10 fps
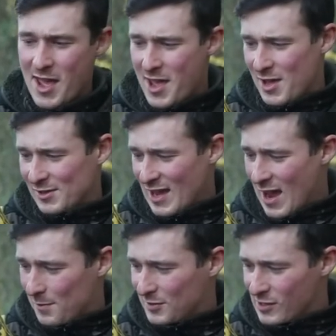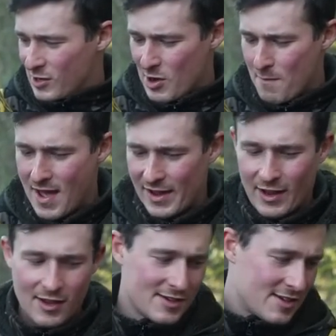He is absolutely mega.
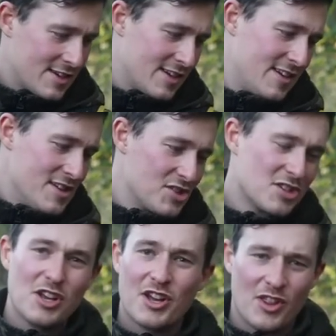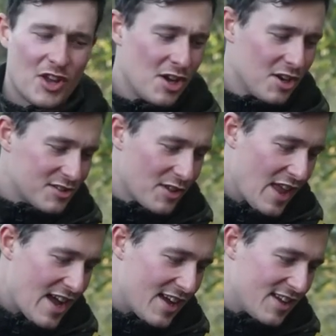Just look at the colours on
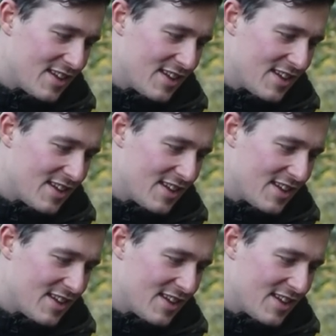that.